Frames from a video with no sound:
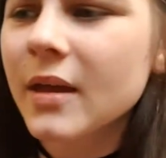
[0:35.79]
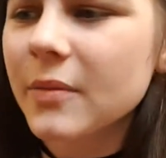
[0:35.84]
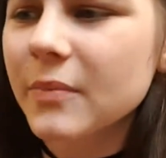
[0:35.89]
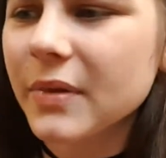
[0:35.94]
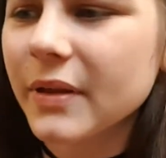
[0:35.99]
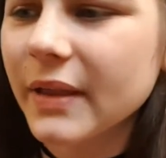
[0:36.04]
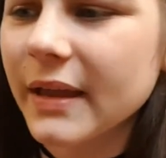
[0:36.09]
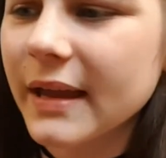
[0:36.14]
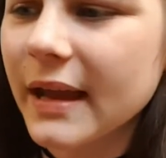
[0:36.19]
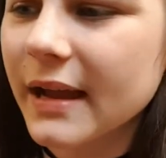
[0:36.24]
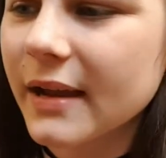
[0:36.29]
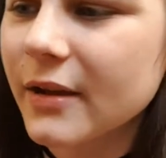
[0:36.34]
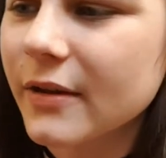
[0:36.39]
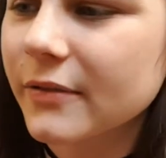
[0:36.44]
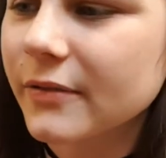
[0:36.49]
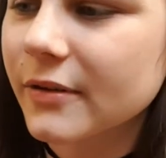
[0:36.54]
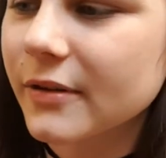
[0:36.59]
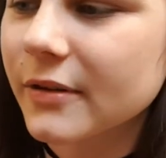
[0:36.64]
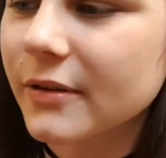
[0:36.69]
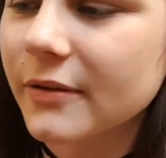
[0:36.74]
but like I go
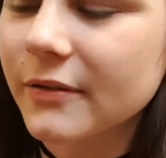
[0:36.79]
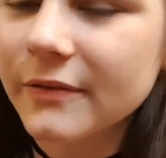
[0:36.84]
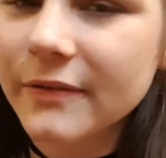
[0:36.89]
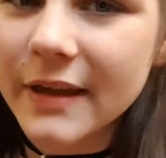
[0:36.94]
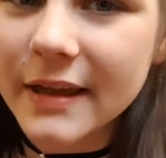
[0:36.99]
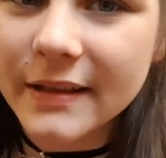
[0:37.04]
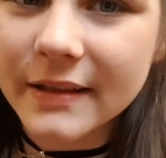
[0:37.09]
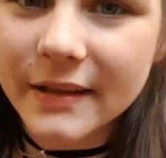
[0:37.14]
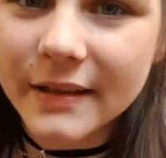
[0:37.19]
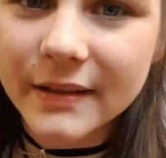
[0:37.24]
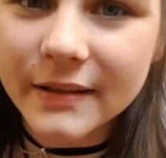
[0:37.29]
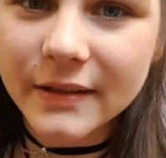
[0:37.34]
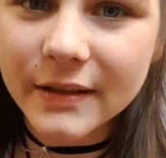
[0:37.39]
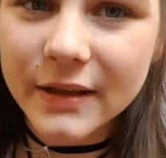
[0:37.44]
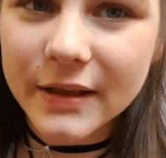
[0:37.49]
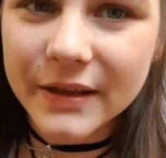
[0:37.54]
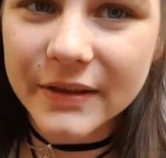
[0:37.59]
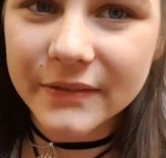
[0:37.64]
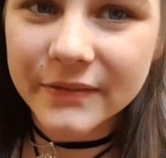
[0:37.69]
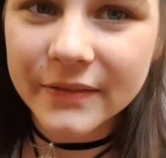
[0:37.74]
through phases
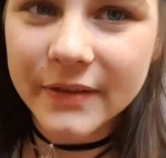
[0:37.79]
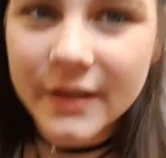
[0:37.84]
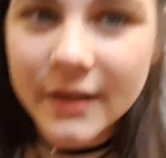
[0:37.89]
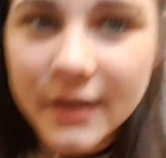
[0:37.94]
of